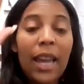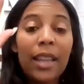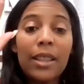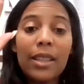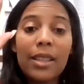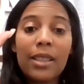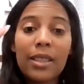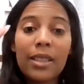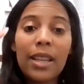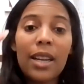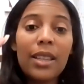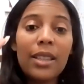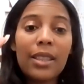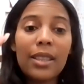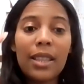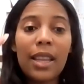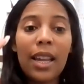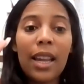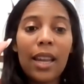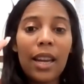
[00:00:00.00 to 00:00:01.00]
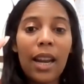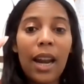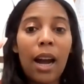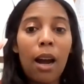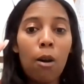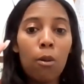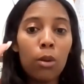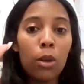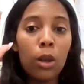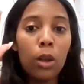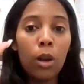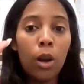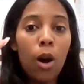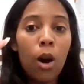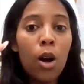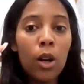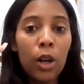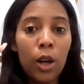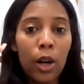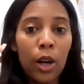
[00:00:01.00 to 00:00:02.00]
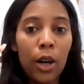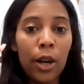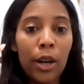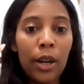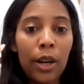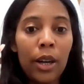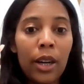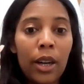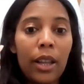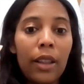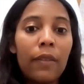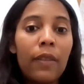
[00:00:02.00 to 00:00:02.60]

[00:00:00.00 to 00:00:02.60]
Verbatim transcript: and the sun stayed out longer